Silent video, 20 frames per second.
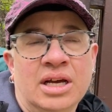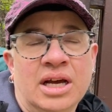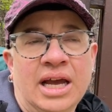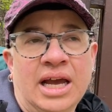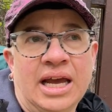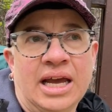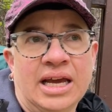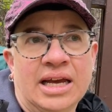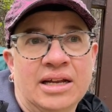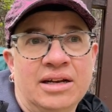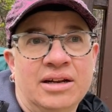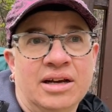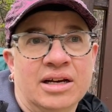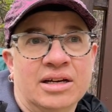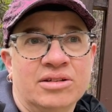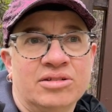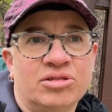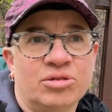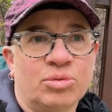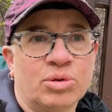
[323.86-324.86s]

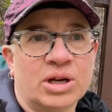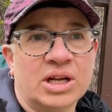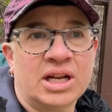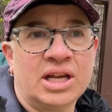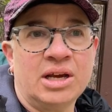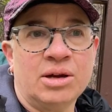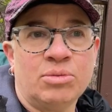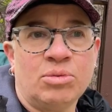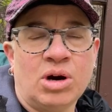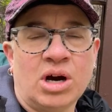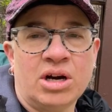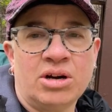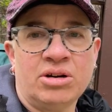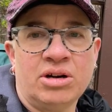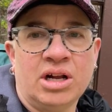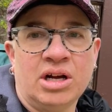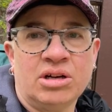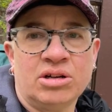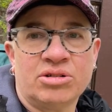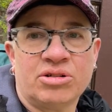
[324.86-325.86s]
And so we're going to get water
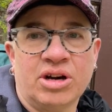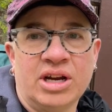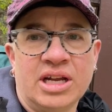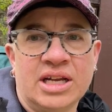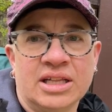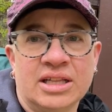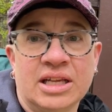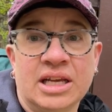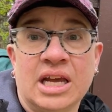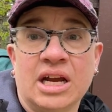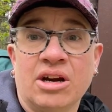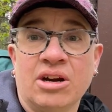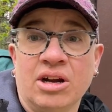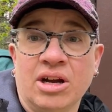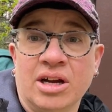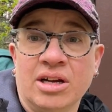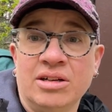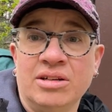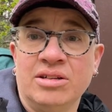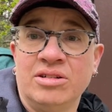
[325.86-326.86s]
at Elk Creek and then carry
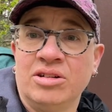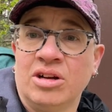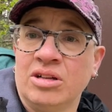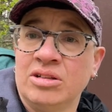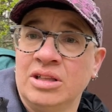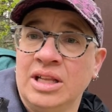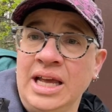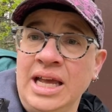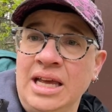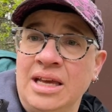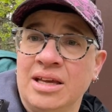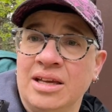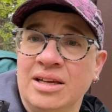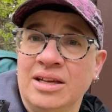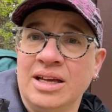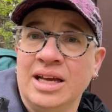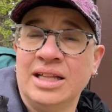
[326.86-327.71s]
on to Dalton Lake.